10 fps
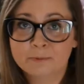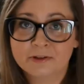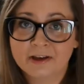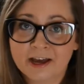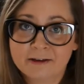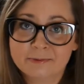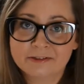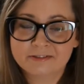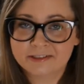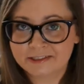But I have
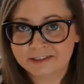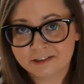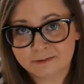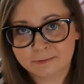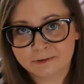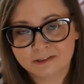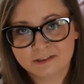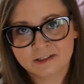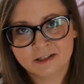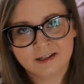been reading some
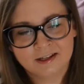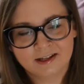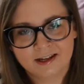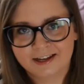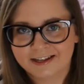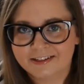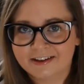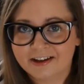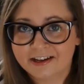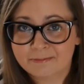books, and um,
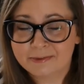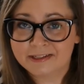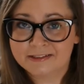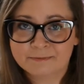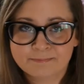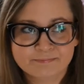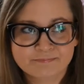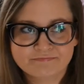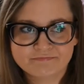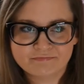I have been
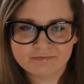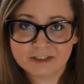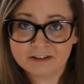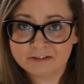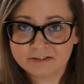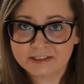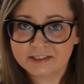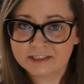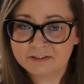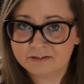
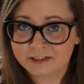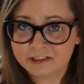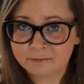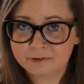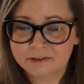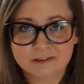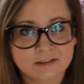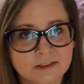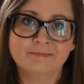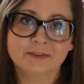reading French books.